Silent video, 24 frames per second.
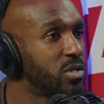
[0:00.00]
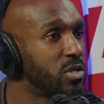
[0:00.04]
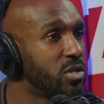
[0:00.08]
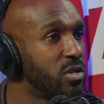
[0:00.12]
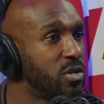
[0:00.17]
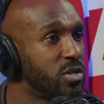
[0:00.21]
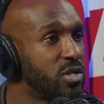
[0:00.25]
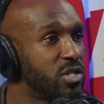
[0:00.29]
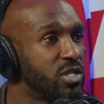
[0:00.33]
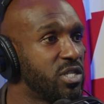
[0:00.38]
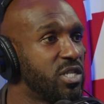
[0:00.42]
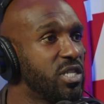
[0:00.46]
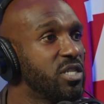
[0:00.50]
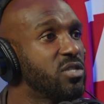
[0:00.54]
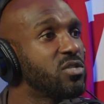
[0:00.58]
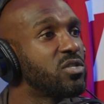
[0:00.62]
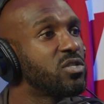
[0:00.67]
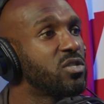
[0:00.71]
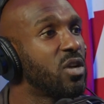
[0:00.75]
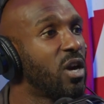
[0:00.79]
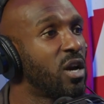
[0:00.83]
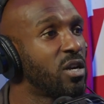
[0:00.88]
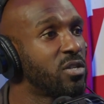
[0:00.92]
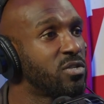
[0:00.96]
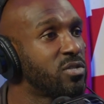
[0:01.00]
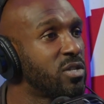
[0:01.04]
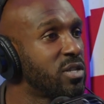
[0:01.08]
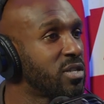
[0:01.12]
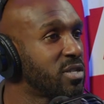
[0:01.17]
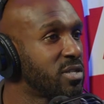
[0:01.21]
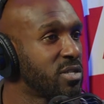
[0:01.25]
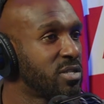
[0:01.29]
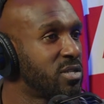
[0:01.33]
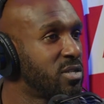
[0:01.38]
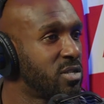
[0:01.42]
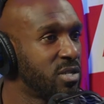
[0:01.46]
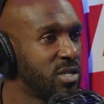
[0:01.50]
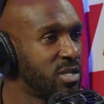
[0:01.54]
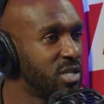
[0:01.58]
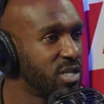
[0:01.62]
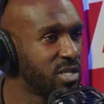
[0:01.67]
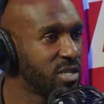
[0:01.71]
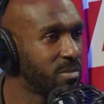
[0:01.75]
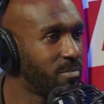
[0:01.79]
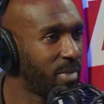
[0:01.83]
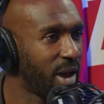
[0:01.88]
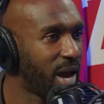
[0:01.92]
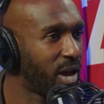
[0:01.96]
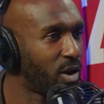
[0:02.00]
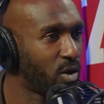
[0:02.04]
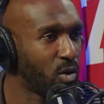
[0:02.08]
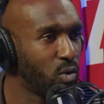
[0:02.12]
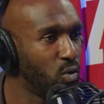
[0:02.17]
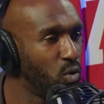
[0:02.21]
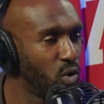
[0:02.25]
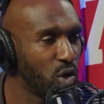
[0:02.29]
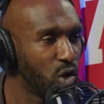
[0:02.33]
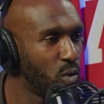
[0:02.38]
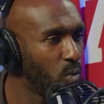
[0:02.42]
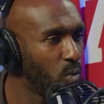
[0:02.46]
You know, you're still Star Trek. It doesn't matter who